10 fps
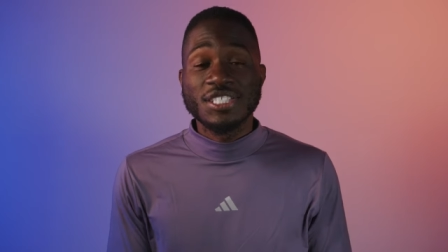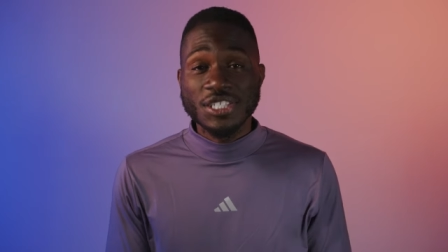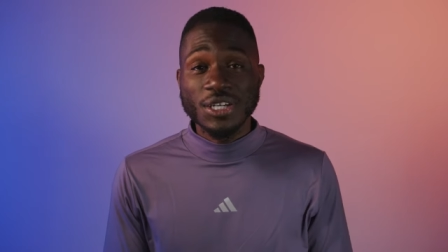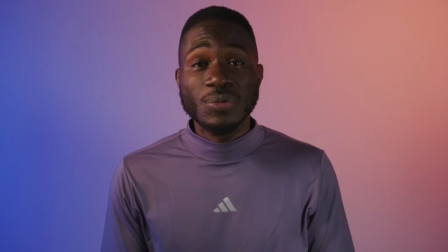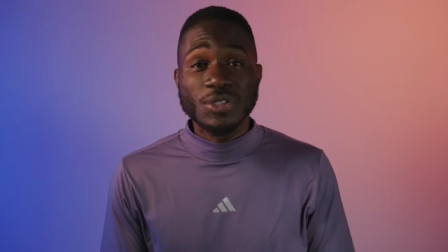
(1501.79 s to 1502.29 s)

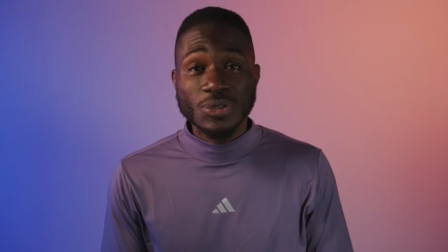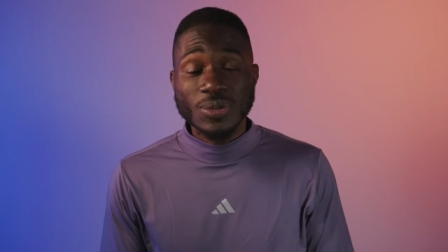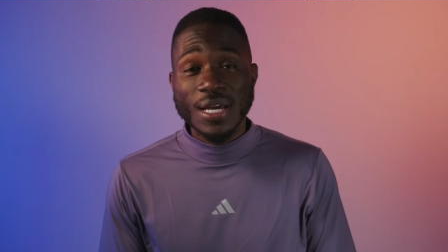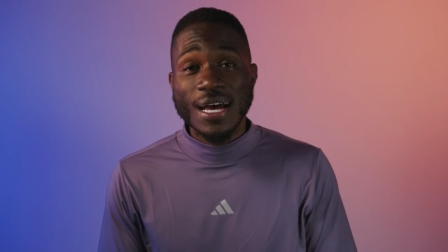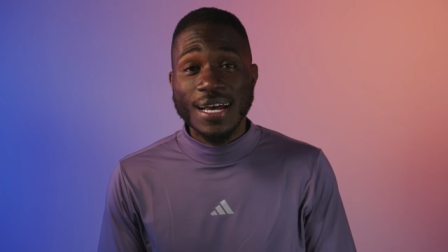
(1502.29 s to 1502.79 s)
share with you
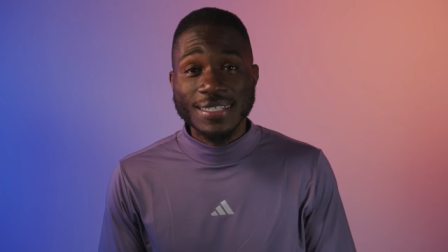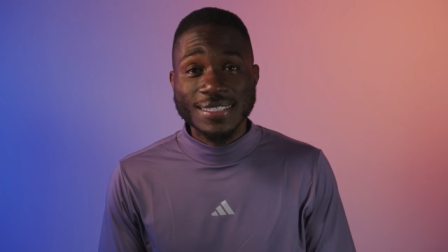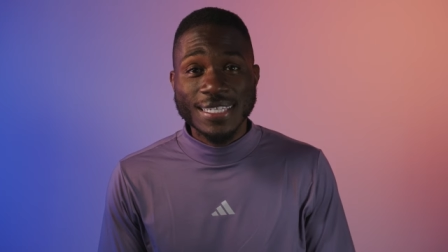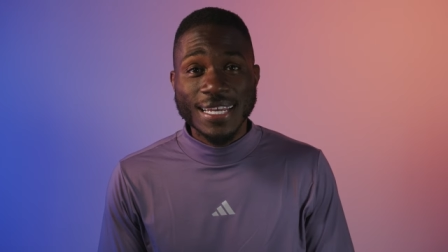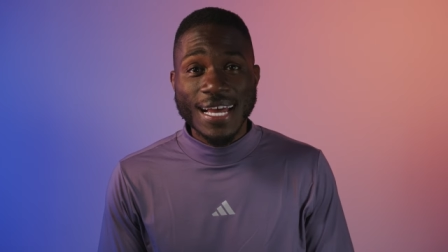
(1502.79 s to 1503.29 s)
guys
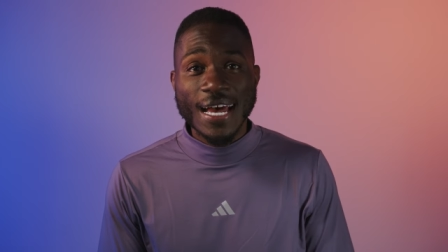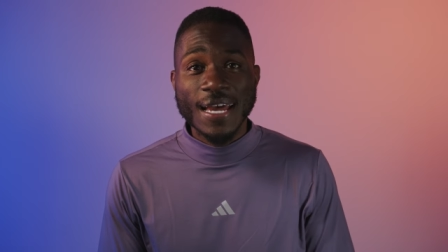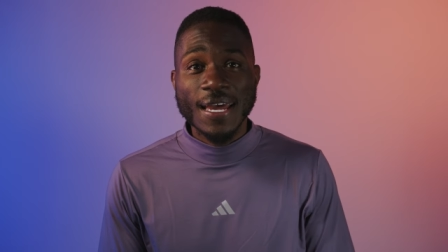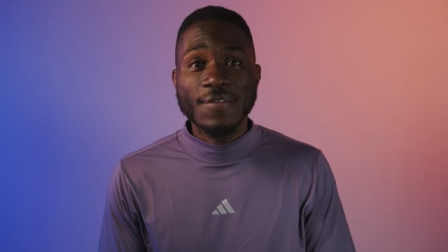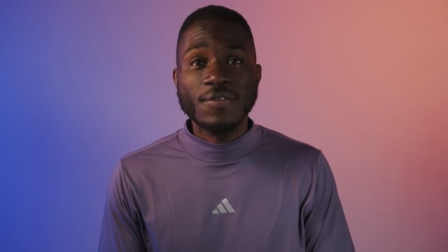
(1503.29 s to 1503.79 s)
that I
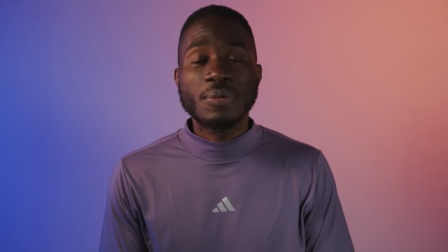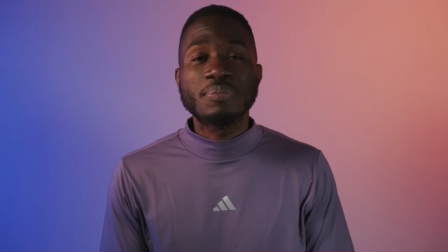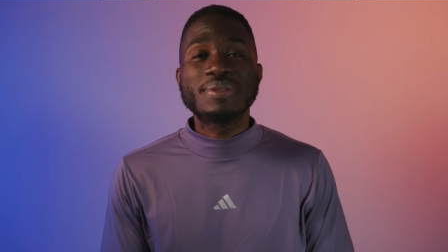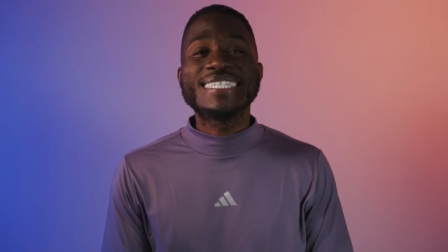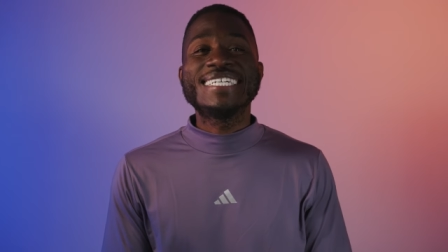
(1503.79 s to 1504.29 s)
have
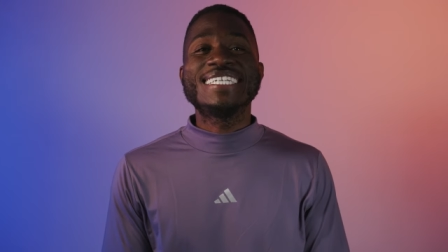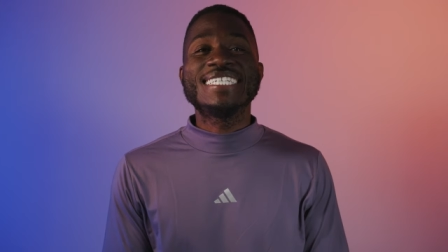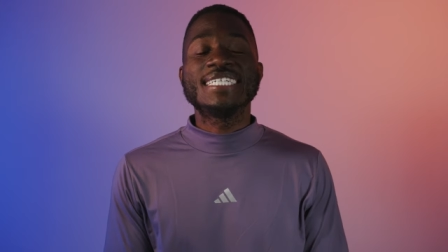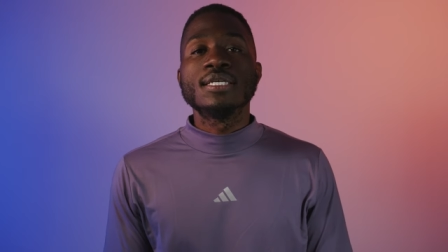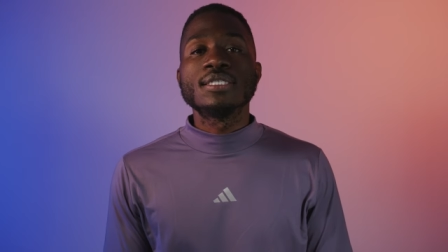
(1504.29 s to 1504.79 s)

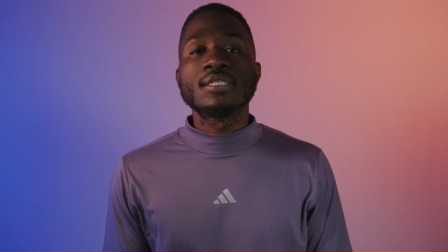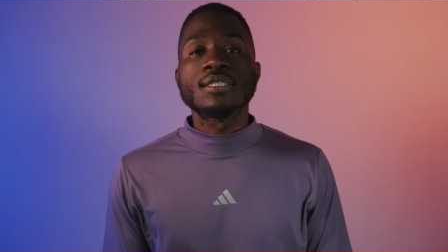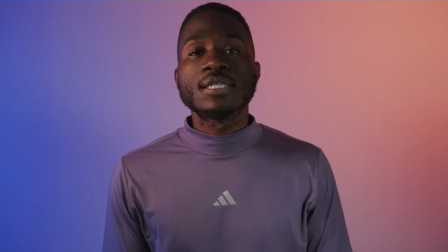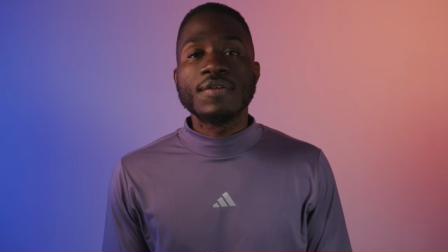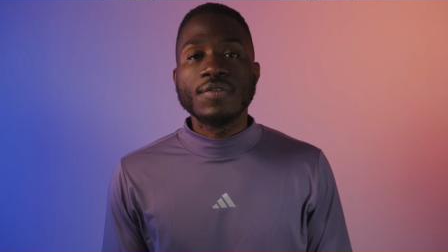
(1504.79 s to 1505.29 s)
completed
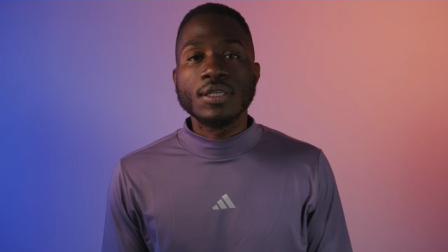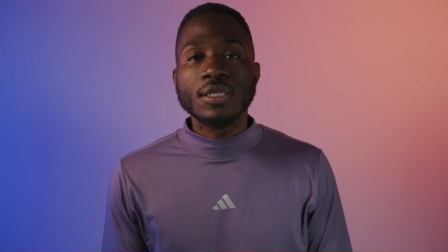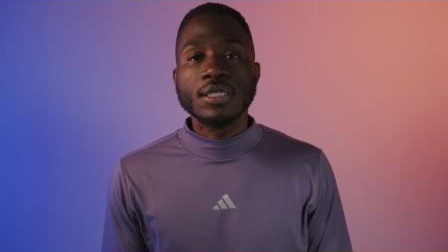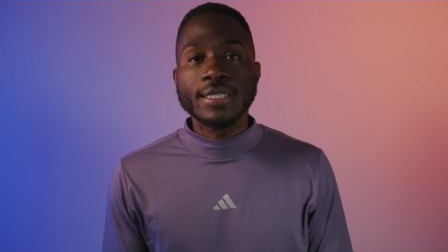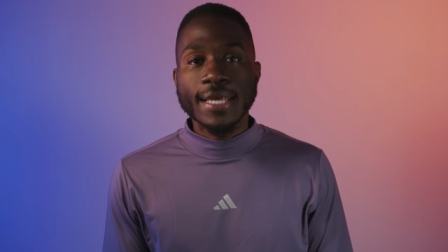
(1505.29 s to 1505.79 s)

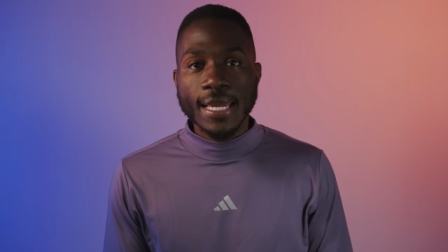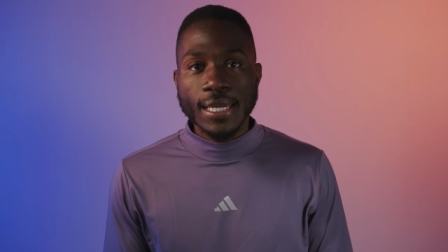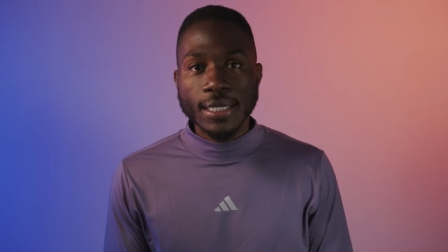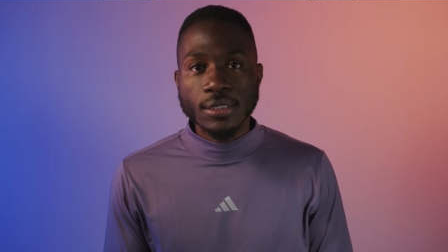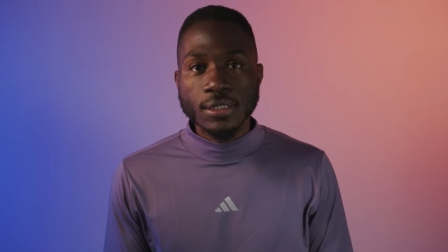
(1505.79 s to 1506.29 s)
seven
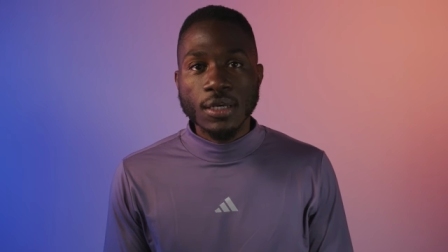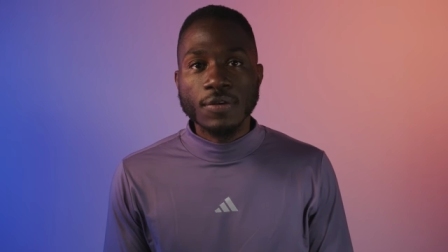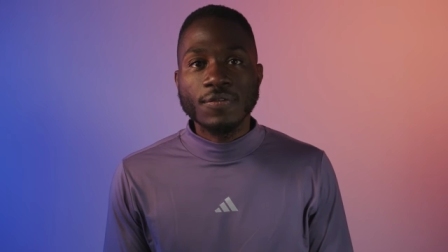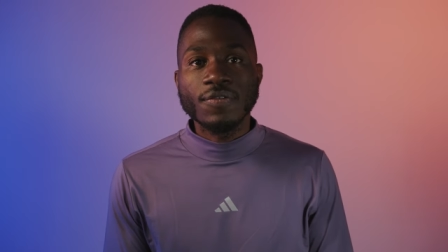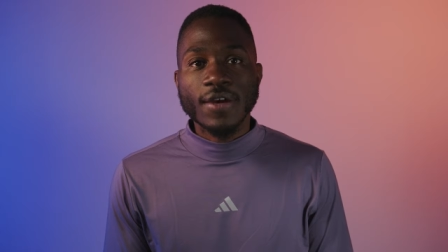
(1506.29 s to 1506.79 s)
days
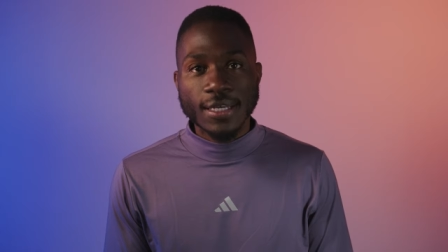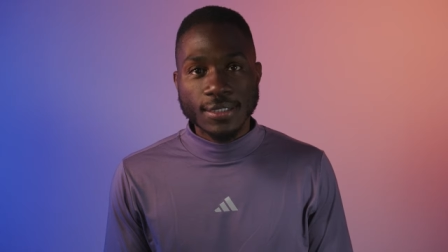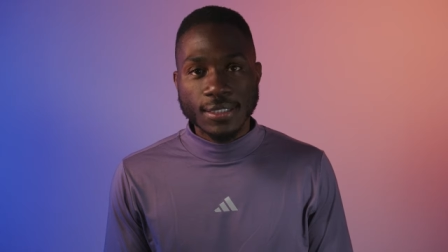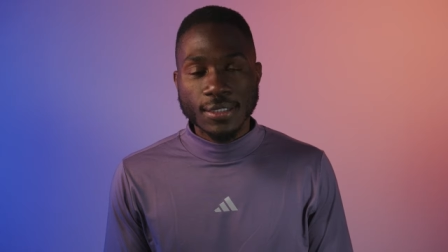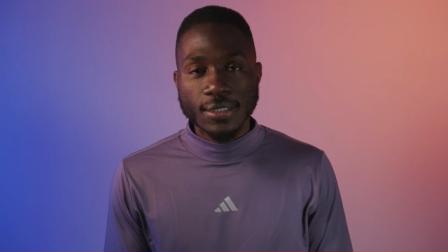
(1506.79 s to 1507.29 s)
of
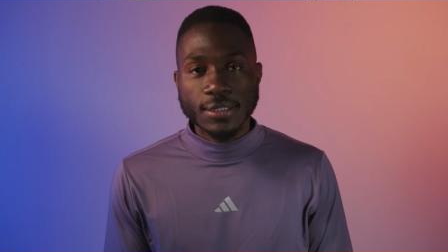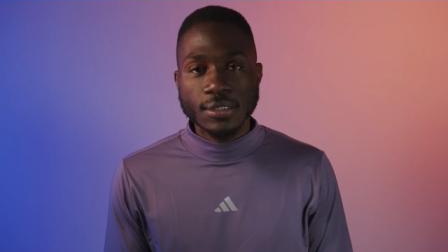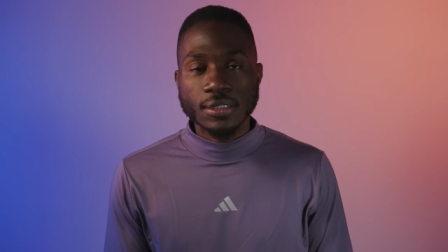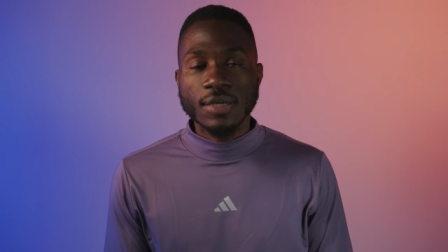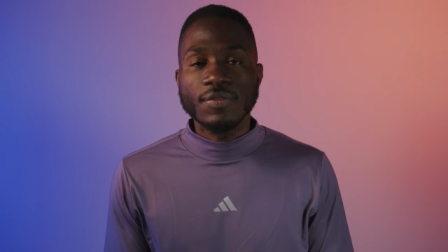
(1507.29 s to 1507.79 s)
fasting,
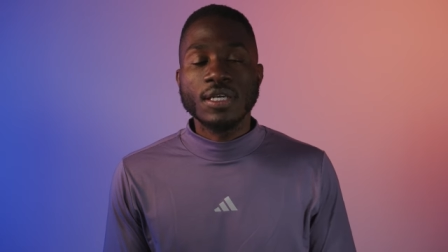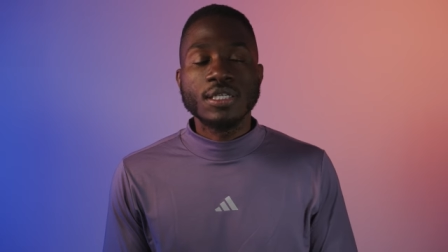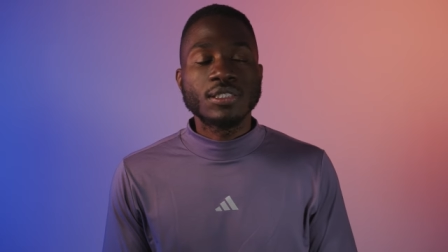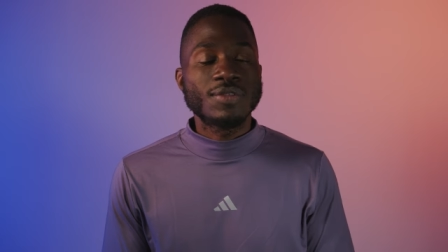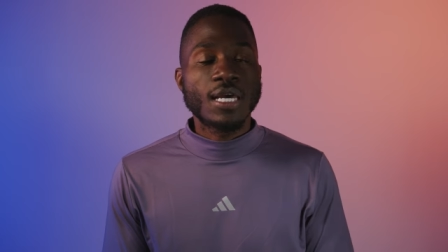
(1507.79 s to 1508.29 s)
seven
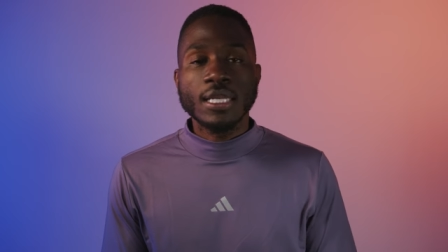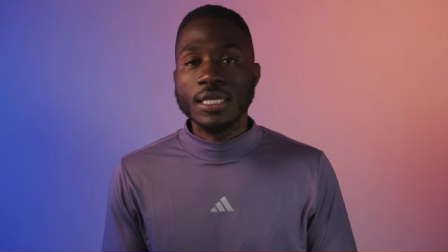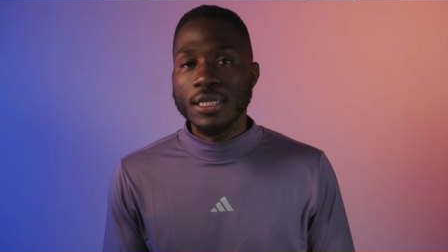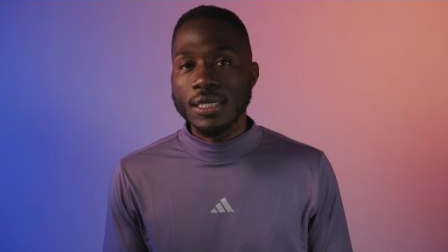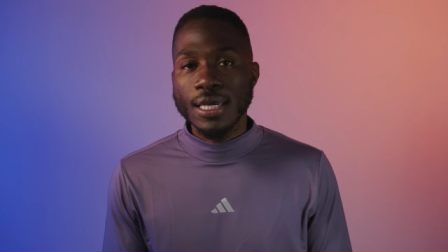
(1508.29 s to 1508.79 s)
days of not
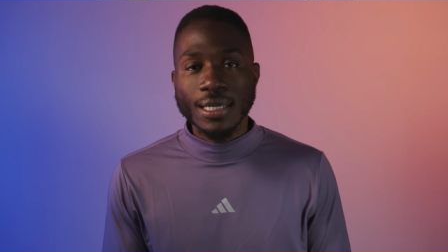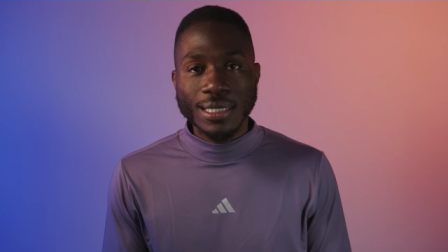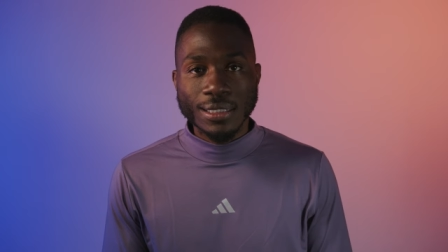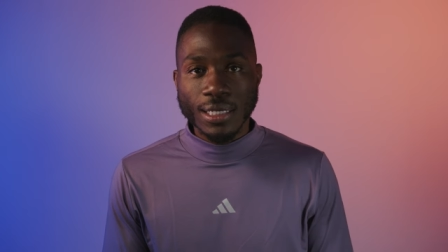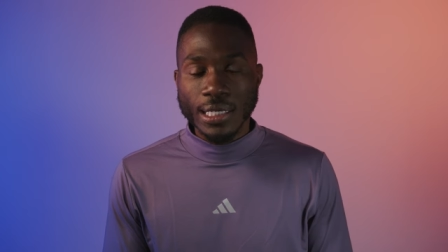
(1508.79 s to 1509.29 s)
eating
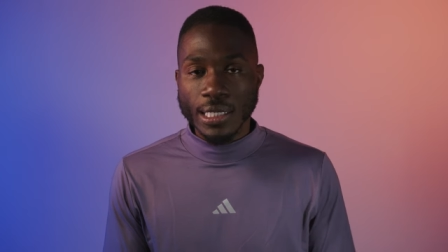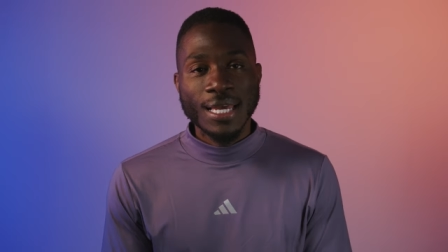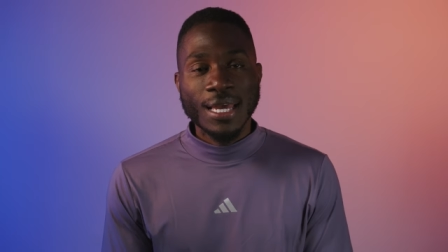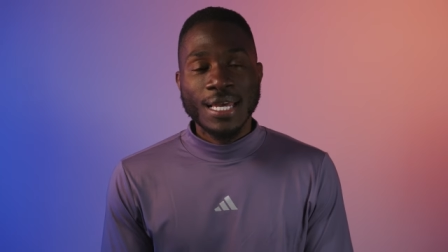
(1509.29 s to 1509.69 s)
anything.